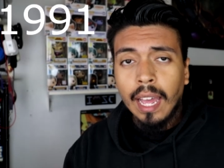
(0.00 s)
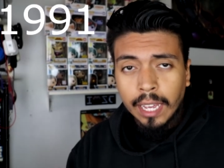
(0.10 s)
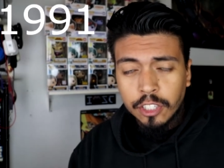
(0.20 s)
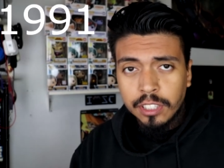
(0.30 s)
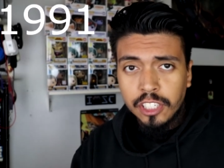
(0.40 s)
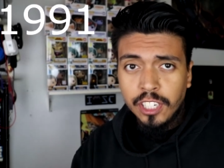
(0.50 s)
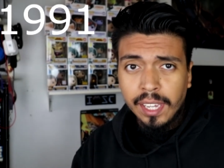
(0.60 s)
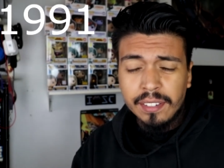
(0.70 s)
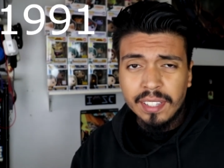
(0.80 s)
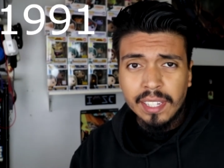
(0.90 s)
actually
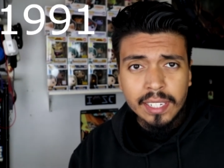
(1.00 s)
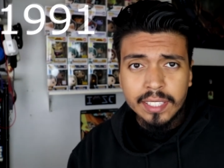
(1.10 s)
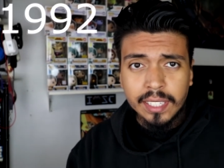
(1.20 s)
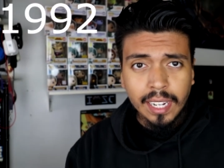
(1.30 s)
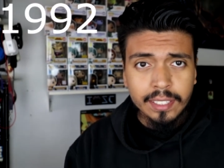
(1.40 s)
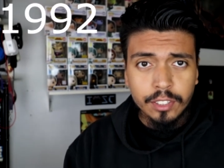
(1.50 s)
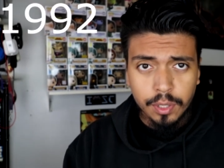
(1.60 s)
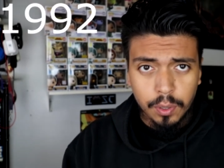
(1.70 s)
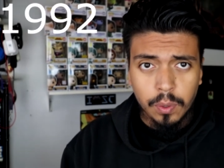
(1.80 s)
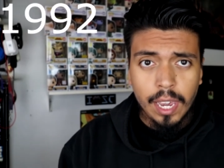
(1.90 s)
changed in
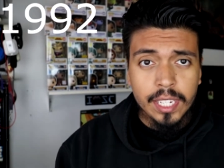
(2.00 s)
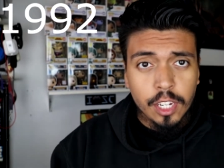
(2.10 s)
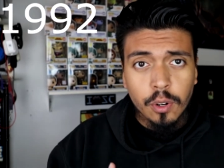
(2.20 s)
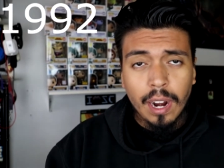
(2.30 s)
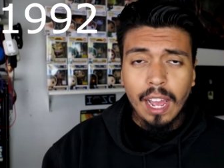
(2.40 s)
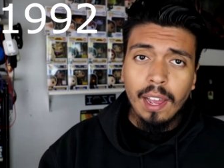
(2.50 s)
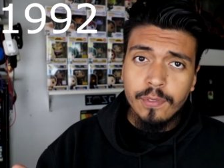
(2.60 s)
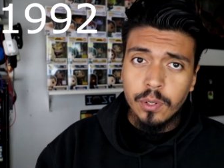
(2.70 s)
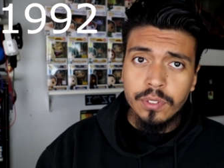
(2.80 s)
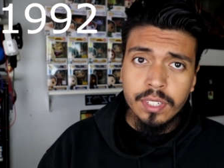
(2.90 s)
1992, a year
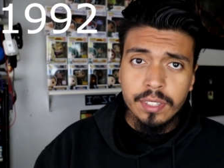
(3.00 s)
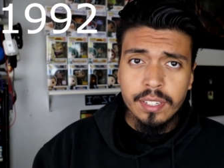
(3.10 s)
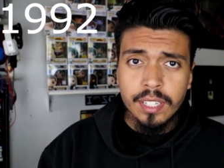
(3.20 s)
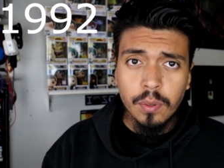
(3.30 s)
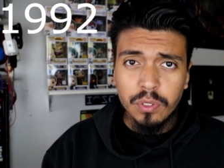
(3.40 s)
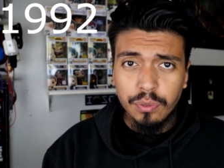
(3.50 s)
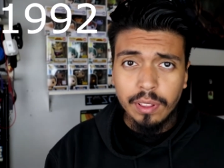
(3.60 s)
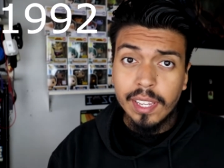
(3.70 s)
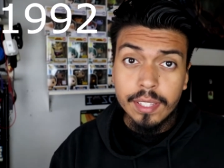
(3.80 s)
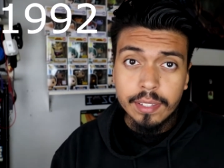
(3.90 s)
after ZZT was
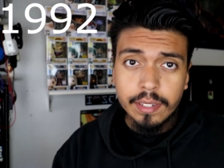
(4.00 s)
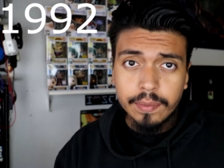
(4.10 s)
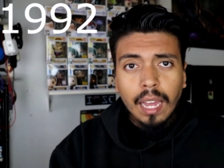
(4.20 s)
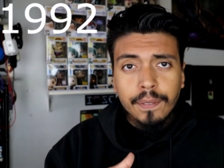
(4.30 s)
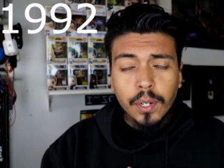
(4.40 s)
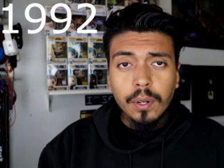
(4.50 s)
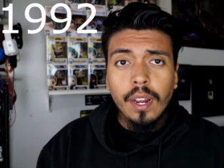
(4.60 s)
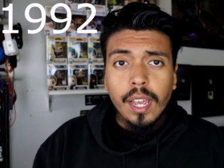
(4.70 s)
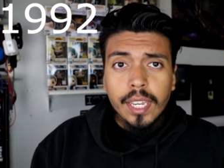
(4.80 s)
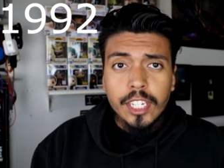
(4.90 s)
released. After
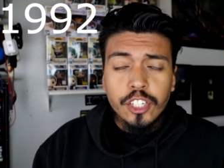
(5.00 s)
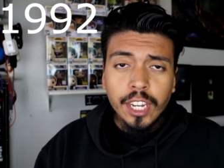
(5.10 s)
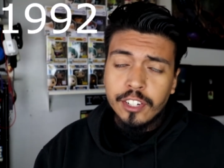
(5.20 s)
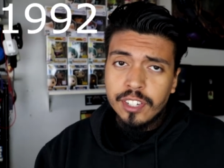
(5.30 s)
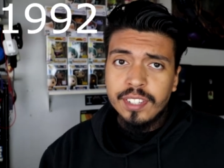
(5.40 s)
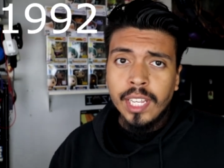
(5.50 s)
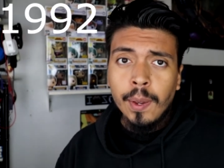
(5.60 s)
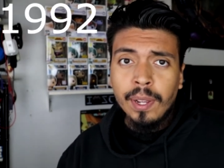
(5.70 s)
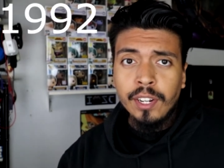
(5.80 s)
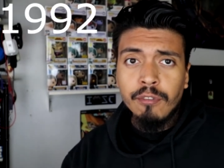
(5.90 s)
he changed his
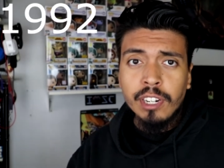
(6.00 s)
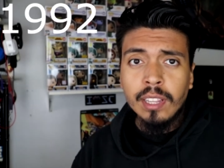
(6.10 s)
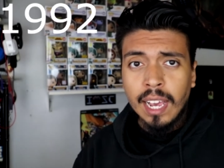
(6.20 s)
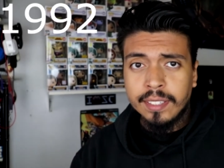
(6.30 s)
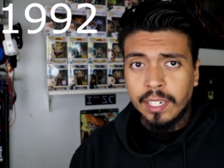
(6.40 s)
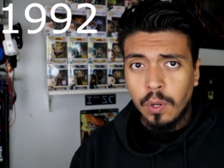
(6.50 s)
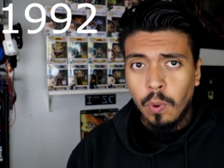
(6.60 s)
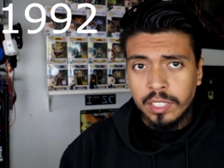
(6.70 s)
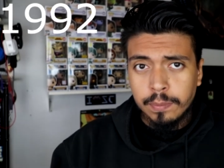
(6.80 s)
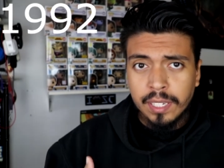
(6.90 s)
name and he realized that he
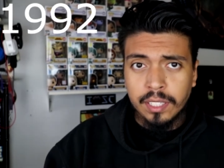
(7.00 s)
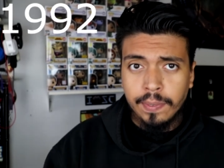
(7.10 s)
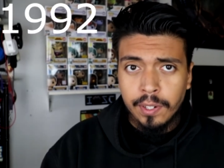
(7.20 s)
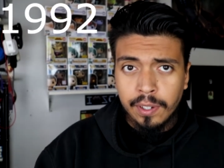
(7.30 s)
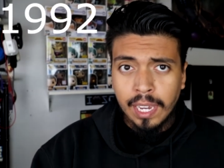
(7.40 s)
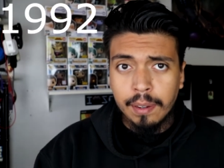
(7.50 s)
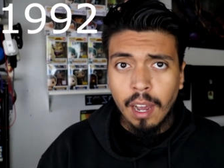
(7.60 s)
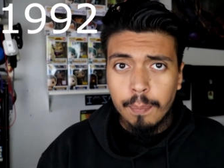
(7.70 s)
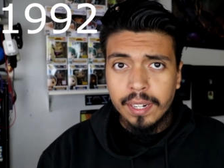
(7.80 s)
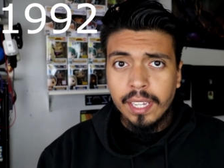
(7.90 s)
wants to make this video game
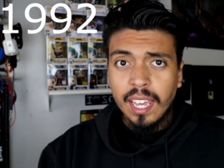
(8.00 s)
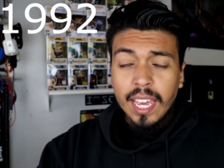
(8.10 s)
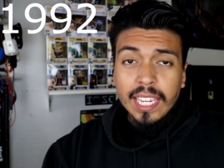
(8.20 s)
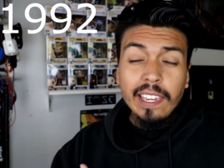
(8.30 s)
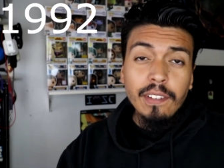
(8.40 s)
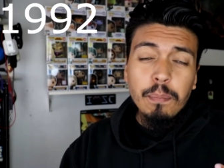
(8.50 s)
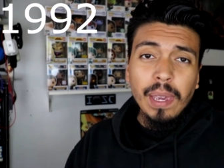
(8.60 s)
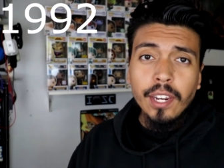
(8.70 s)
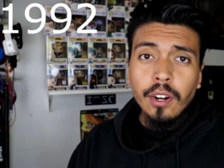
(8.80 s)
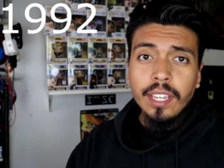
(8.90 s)
company even
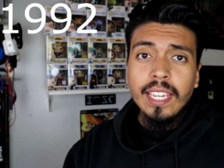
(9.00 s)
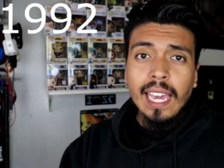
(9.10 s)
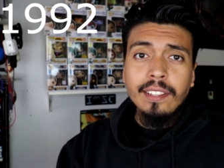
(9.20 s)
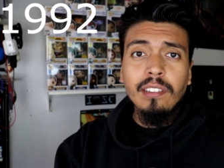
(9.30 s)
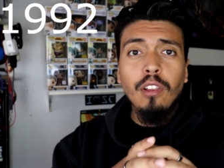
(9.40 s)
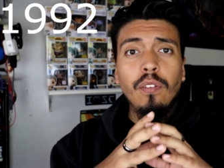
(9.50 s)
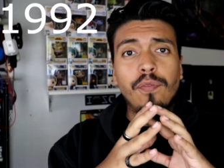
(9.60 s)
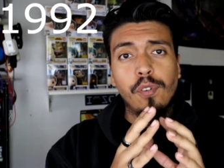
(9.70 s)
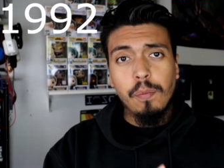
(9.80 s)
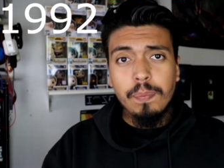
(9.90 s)
bigger, he had to look
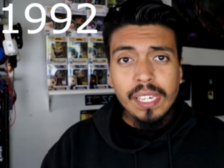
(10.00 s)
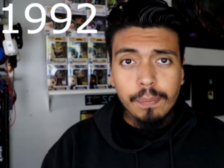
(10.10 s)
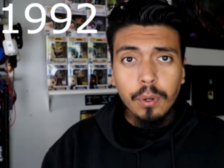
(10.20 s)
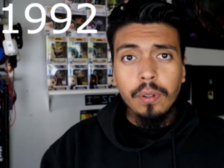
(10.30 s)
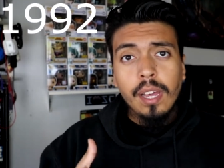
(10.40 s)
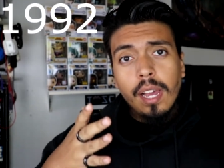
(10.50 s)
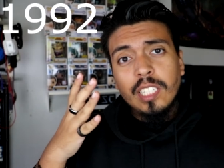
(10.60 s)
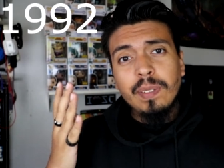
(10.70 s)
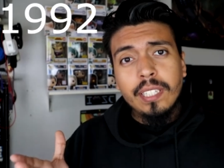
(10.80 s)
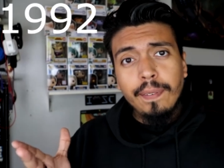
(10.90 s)
for people,
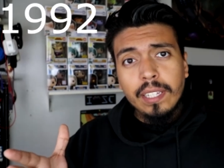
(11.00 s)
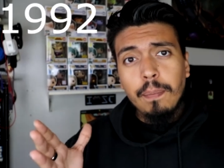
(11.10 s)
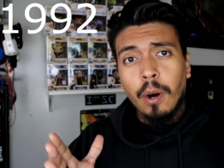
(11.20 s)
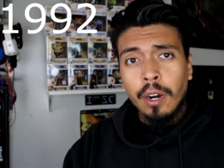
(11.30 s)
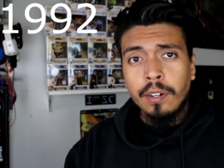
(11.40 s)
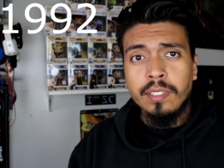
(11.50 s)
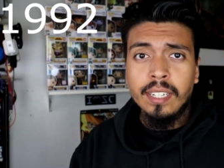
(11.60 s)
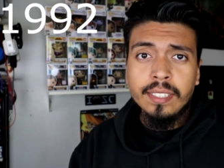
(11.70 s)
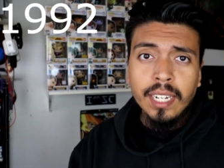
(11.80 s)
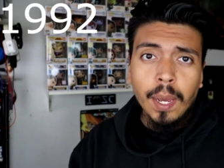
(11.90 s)
specifically partners
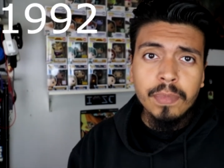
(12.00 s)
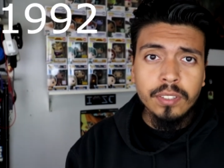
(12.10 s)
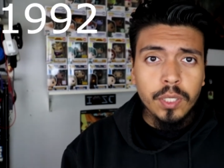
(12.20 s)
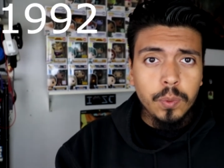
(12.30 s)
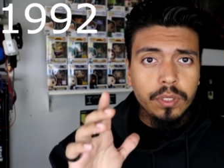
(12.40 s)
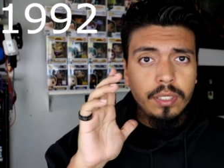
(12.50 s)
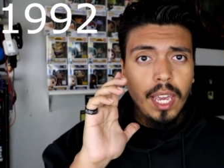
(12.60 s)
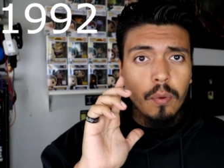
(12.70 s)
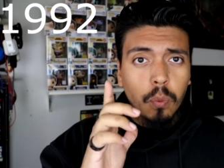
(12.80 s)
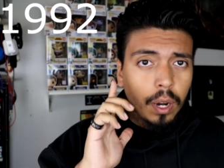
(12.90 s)
at the time, because he was
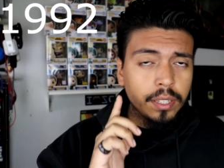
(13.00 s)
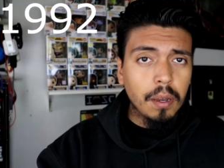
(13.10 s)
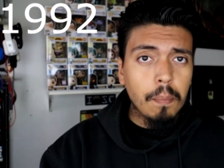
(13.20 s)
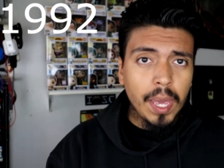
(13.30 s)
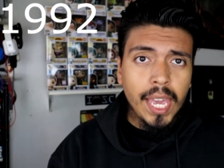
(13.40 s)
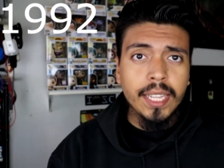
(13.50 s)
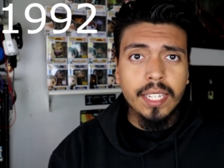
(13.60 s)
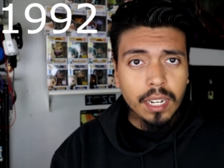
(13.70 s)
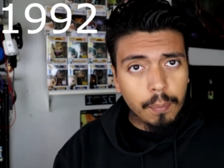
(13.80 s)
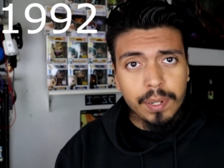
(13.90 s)
a one-man
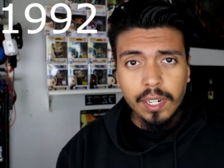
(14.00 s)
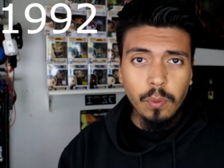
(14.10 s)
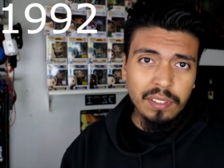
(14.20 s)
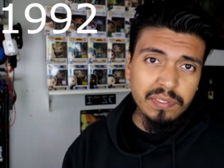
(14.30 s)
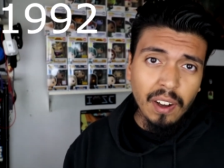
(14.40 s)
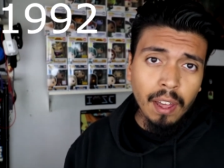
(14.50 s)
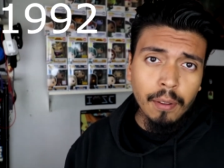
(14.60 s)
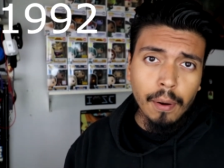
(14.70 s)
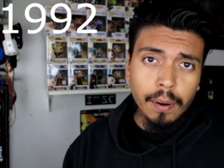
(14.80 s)
company with his father.